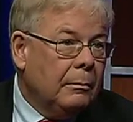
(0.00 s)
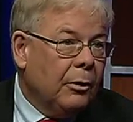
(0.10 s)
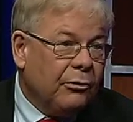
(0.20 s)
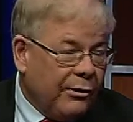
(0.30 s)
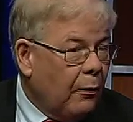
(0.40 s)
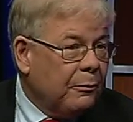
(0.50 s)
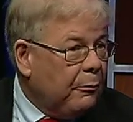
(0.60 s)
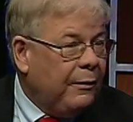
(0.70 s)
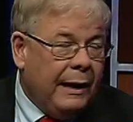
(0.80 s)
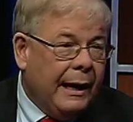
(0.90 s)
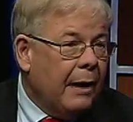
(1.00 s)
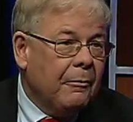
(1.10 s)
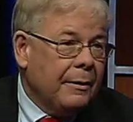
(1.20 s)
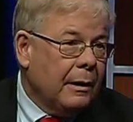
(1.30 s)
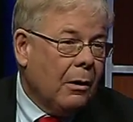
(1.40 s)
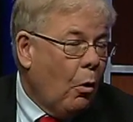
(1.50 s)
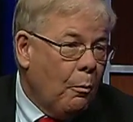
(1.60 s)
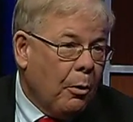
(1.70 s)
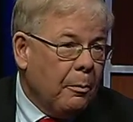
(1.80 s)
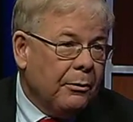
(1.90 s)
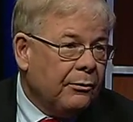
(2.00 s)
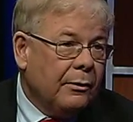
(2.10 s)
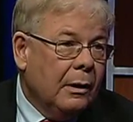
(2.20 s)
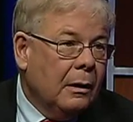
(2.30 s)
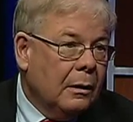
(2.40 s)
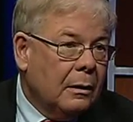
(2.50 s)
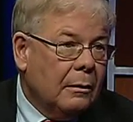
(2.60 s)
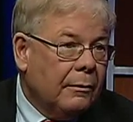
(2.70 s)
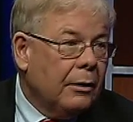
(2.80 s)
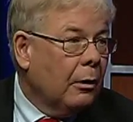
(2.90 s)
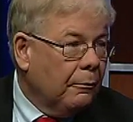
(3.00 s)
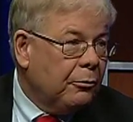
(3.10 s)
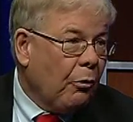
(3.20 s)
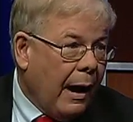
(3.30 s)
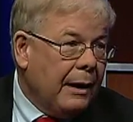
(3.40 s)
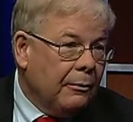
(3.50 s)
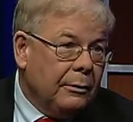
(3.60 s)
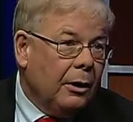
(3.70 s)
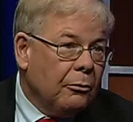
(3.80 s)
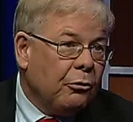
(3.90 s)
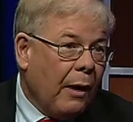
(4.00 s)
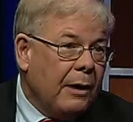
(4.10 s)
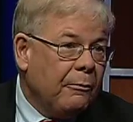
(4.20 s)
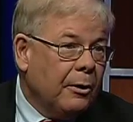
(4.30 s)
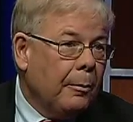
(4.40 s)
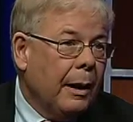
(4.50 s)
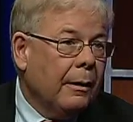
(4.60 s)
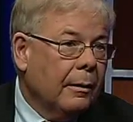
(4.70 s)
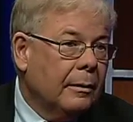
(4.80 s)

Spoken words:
they're self-defeating everything, the whole purpose of trying to feel better.